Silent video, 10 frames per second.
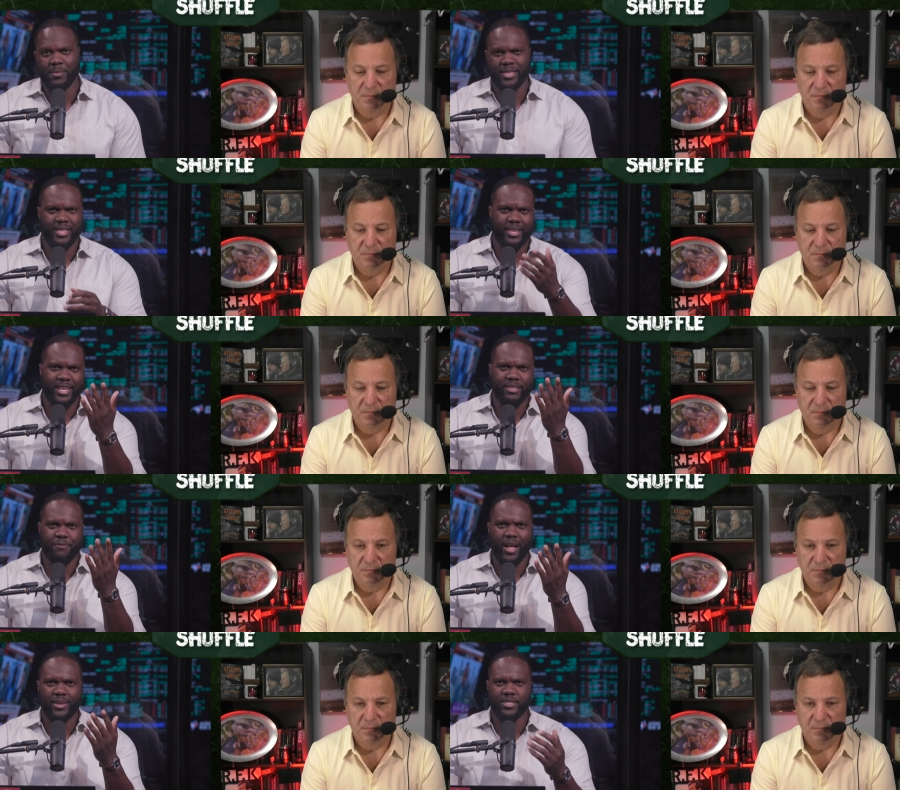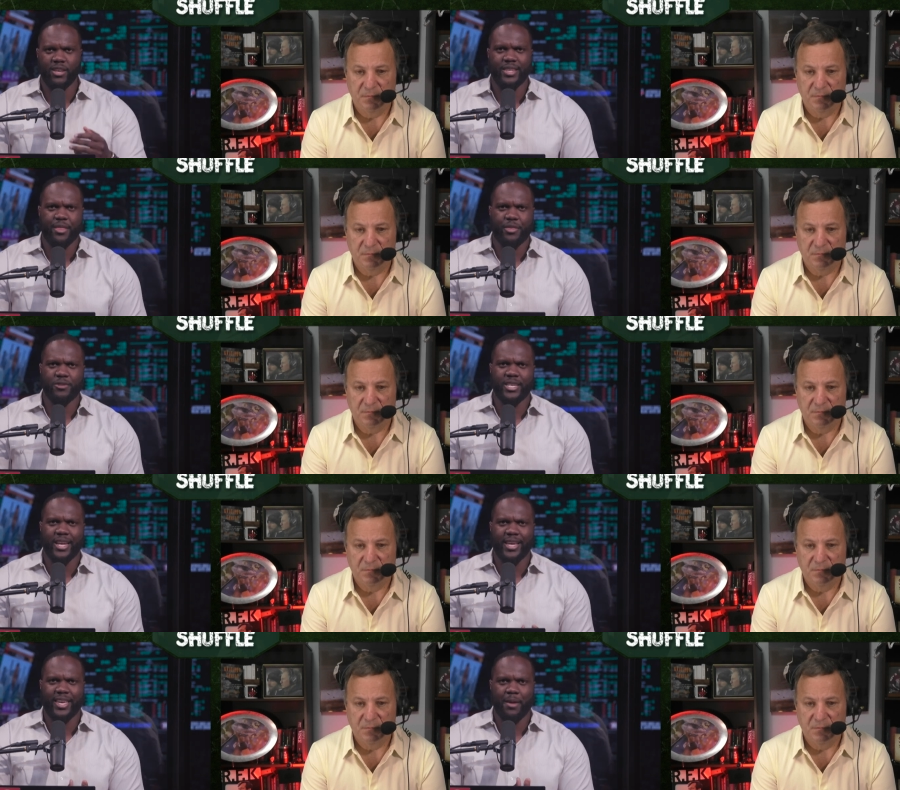Speaker 1: him against the Falcons on that Thursday
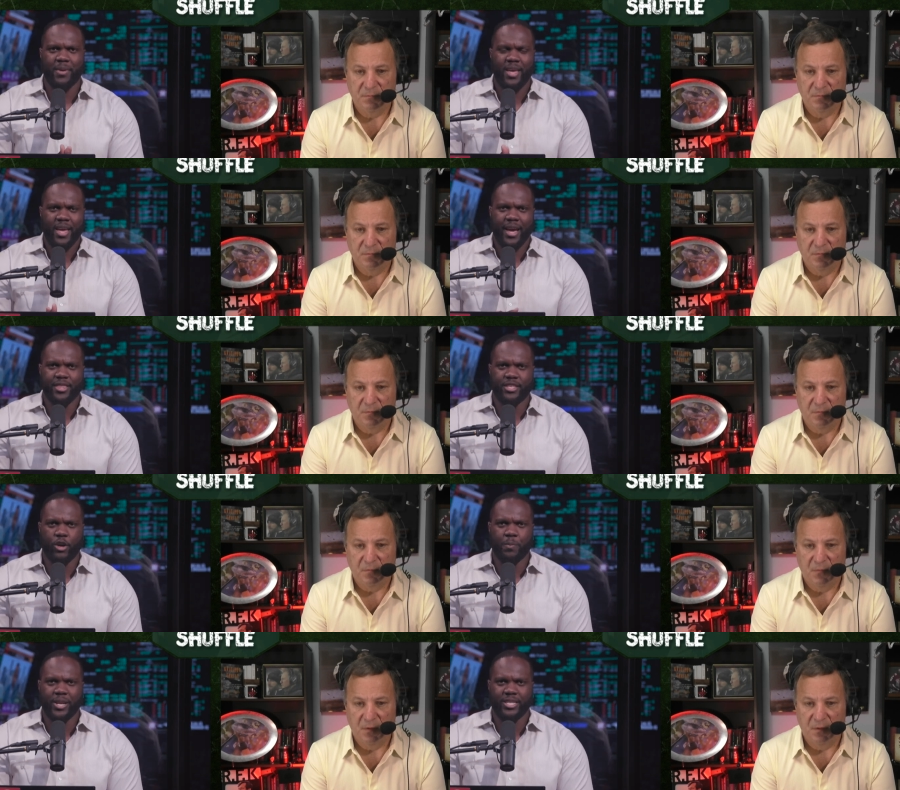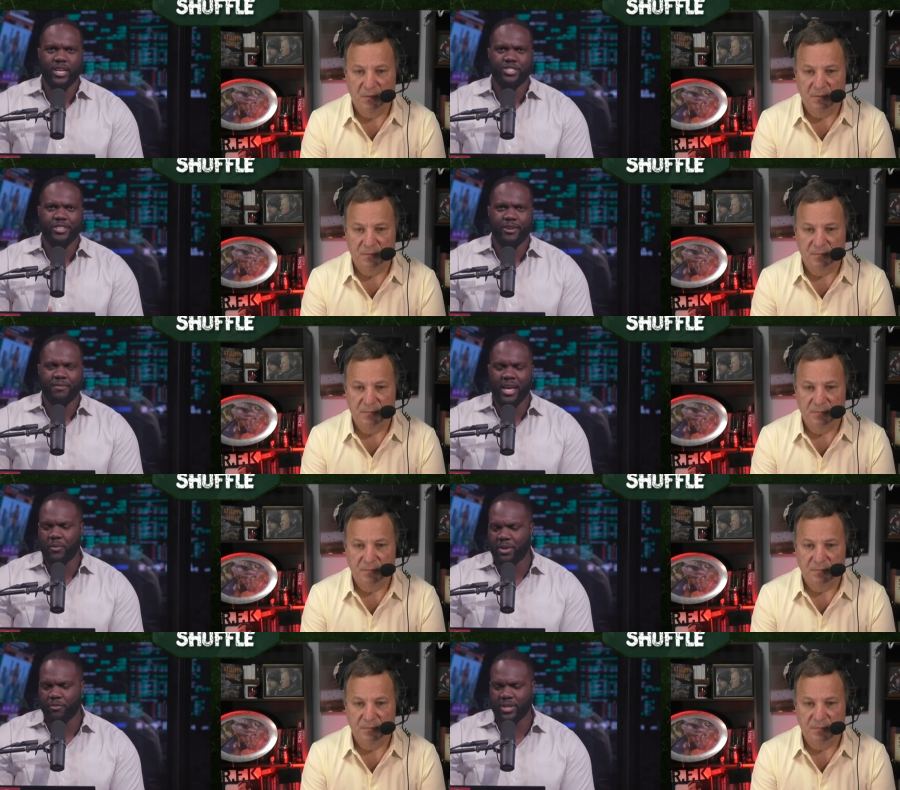night game, had the opening touchdown of
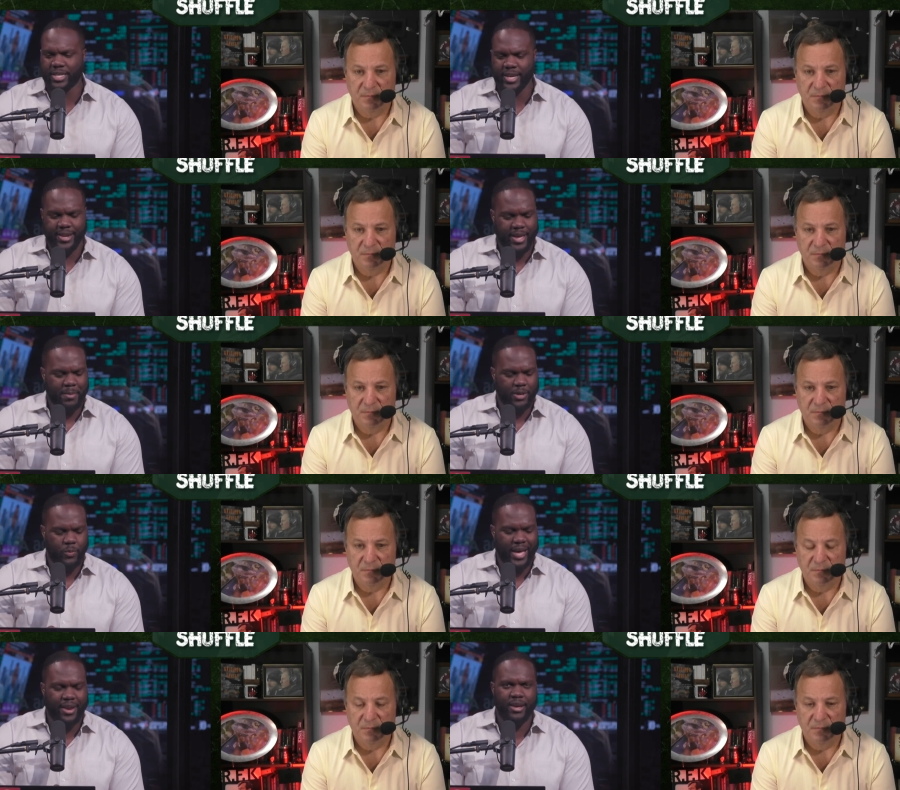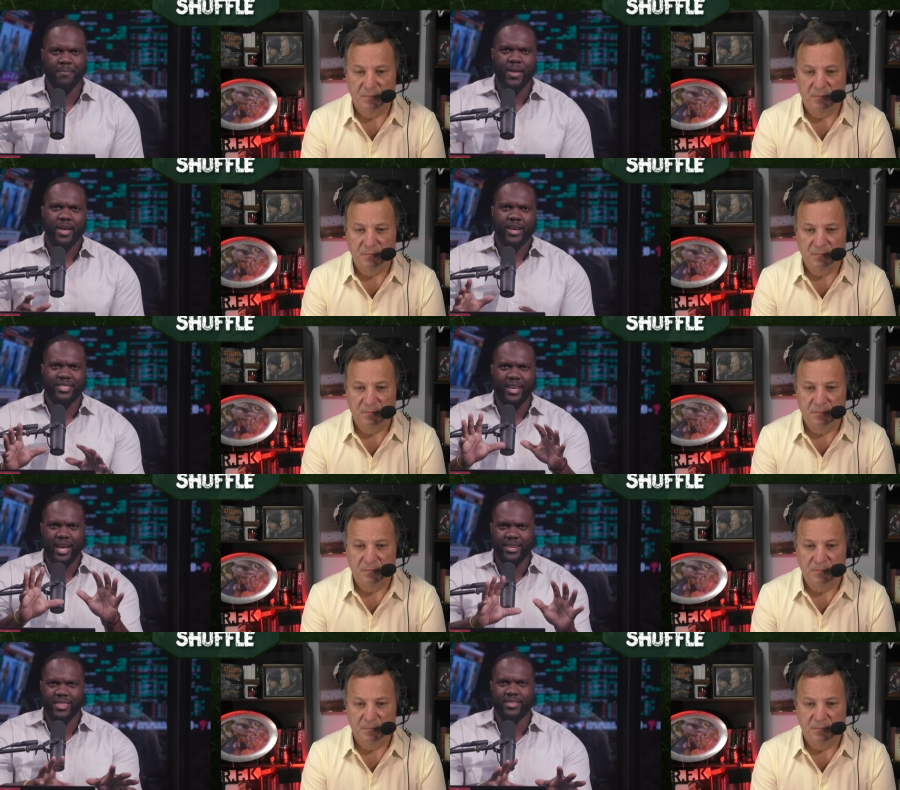that one, really dynamic. We had a, um, because
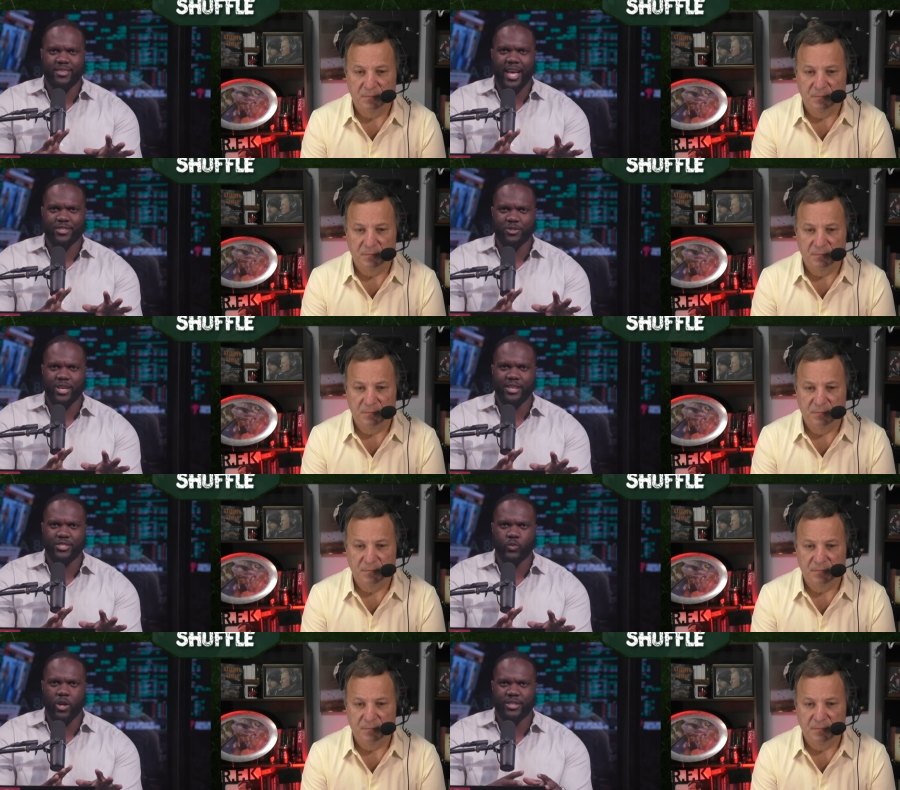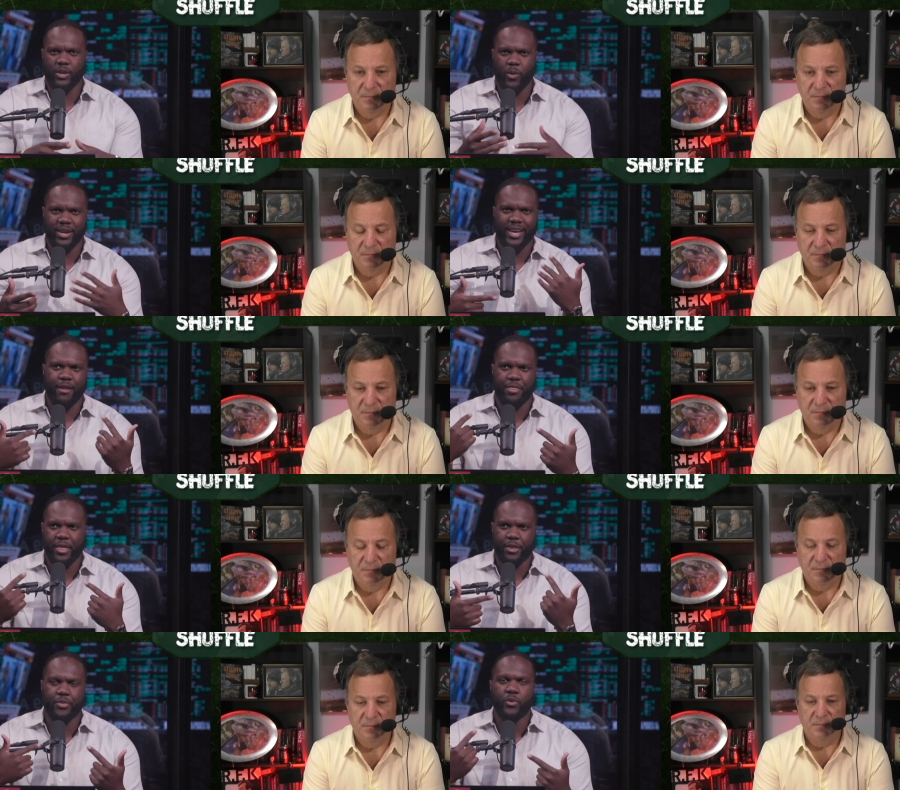I, I, did this exercise as well, because I wanted to kind of
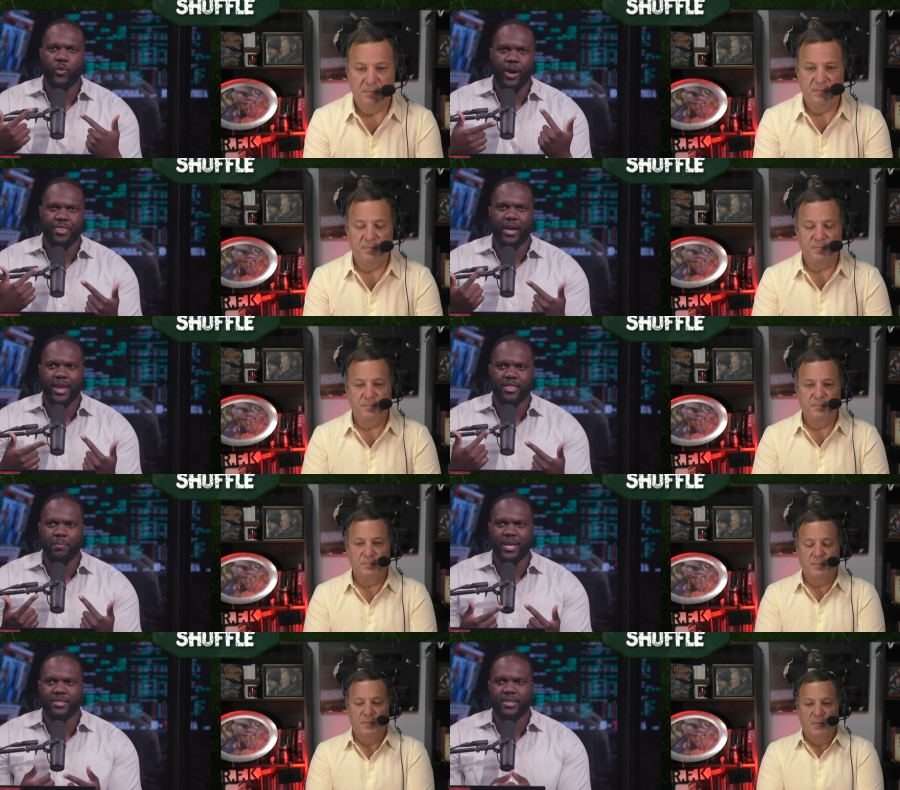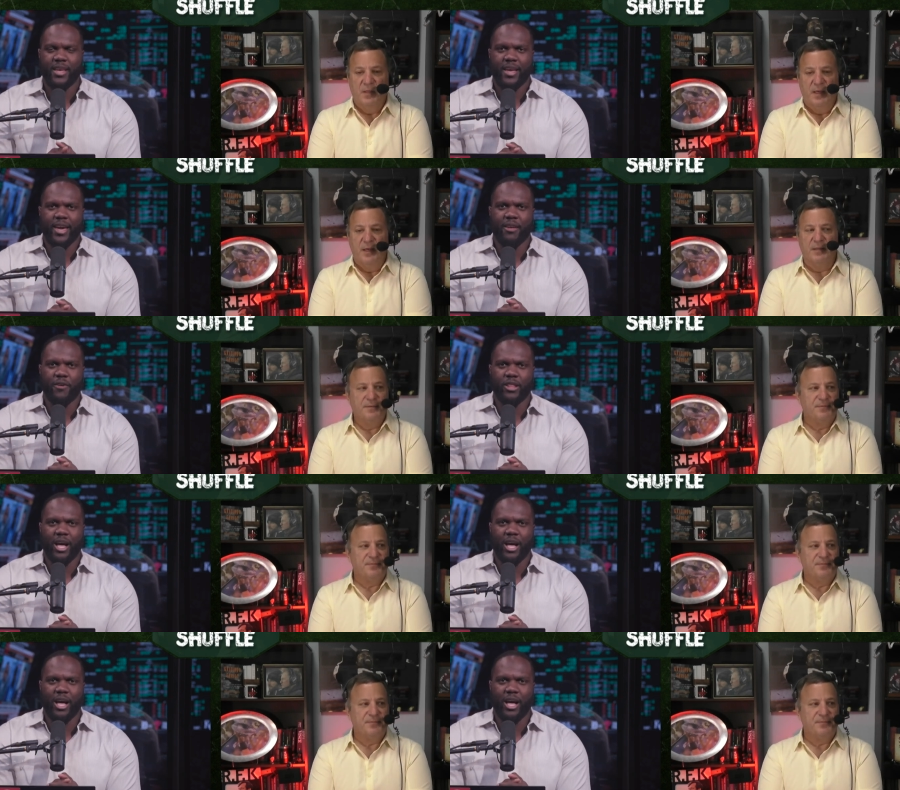think through who I thought had the best yeah. NFL